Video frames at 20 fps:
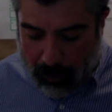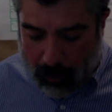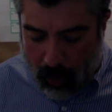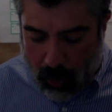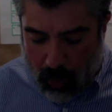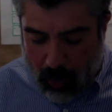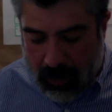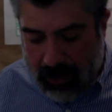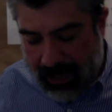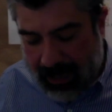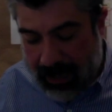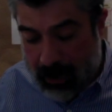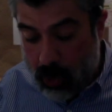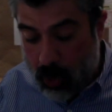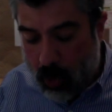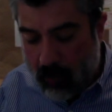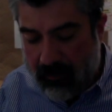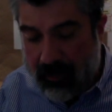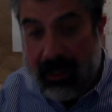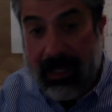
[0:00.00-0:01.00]
procaine,
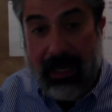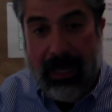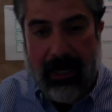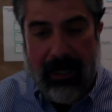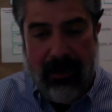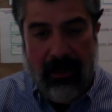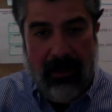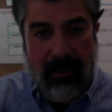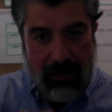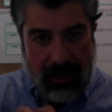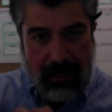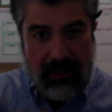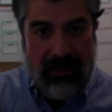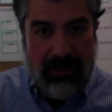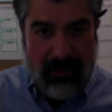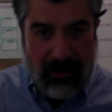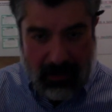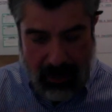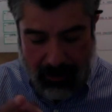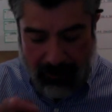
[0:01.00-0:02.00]
novocaine.
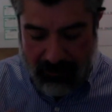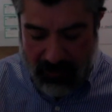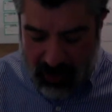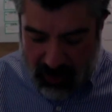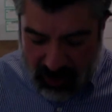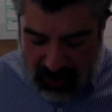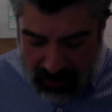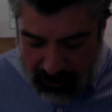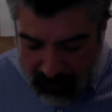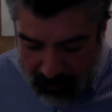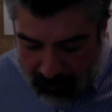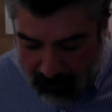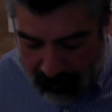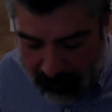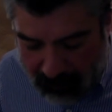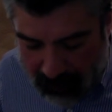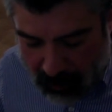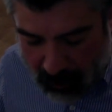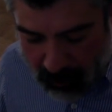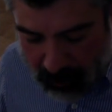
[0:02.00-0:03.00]
That's I'm sure some of you are
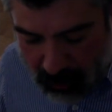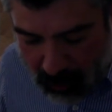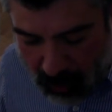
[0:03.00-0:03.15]
familiar with